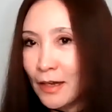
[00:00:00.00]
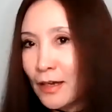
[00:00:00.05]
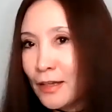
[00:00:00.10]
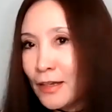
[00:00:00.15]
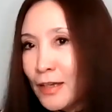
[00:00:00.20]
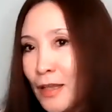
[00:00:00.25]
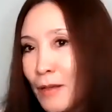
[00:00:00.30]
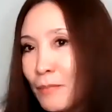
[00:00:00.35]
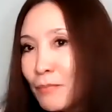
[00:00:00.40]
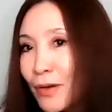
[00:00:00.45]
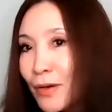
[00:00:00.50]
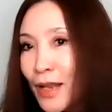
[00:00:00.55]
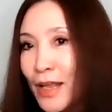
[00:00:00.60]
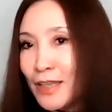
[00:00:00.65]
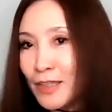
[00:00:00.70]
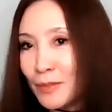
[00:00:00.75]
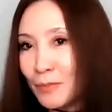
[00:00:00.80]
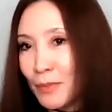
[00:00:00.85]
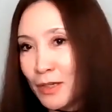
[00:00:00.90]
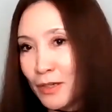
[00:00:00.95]
an
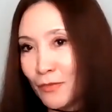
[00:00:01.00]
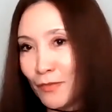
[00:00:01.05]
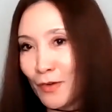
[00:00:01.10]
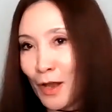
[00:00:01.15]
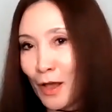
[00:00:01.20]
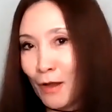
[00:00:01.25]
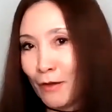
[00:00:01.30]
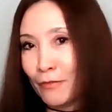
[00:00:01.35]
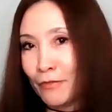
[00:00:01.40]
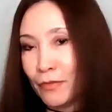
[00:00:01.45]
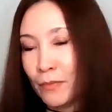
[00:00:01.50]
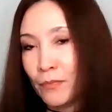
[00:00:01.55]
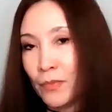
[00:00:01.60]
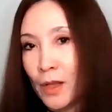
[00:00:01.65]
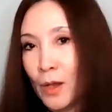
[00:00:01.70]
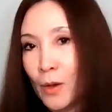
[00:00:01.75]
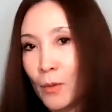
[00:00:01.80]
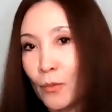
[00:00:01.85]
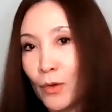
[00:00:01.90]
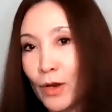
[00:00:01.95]
emplacement of love,
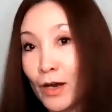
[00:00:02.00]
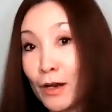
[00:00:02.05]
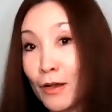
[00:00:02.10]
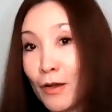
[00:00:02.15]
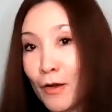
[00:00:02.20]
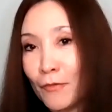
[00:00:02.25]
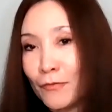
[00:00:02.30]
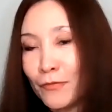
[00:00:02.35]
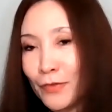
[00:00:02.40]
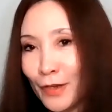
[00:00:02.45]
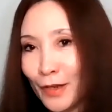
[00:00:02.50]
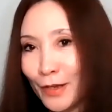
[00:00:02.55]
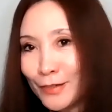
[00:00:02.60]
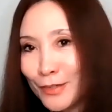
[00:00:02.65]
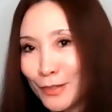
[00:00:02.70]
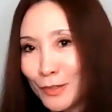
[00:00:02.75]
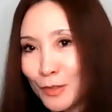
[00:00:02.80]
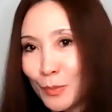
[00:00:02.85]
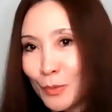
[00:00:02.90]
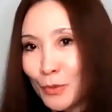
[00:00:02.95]
where conflict,
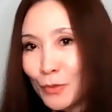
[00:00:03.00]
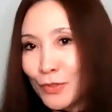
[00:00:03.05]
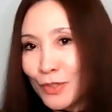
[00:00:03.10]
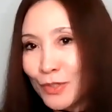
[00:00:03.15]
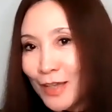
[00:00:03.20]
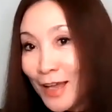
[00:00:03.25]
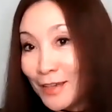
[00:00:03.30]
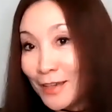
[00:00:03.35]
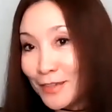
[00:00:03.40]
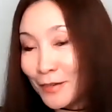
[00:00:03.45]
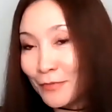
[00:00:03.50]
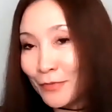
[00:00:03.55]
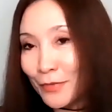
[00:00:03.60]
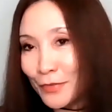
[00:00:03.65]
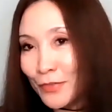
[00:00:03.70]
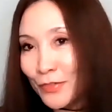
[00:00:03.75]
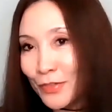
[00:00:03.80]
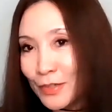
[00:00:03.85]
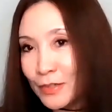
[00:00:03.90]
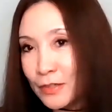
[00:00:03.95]
disputes, and
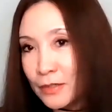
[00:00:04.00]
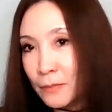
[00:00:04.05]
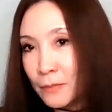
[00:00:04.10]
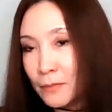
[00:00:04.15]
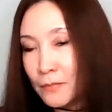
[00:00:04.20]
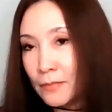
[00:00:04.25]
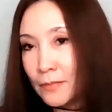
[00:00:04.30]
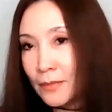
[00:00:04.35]
differences